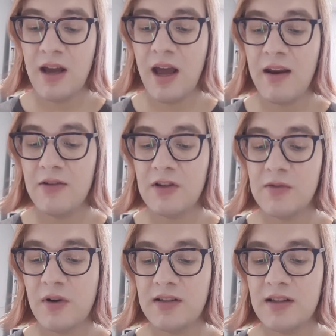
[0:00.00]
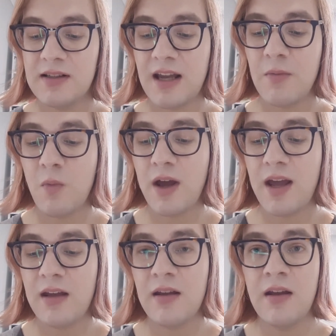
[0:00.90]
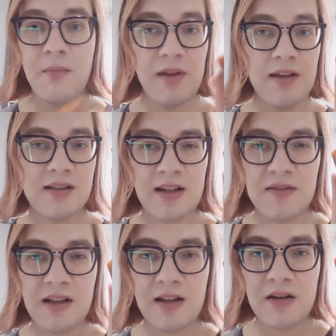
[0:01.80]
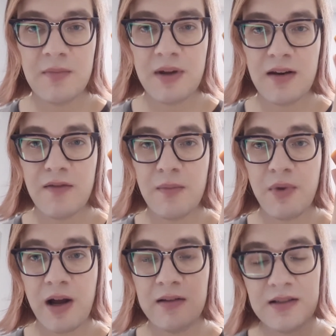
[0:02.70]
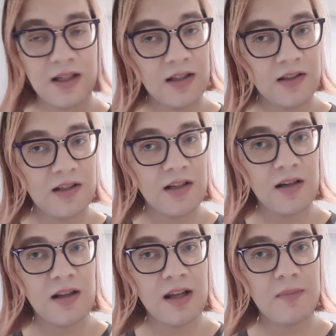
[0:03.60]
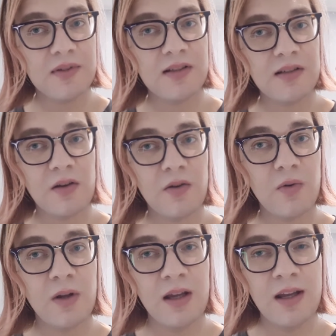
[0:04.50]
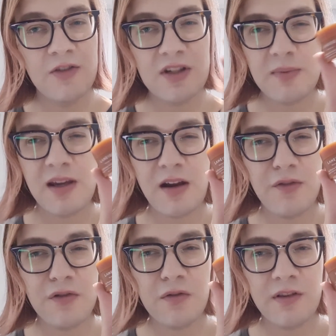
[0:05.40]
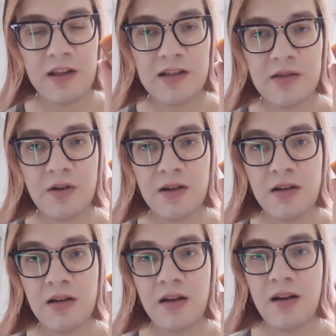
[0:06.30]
And it just works the same way. But this gives a little bit of a brown tint to your lips, so just be careful with this one.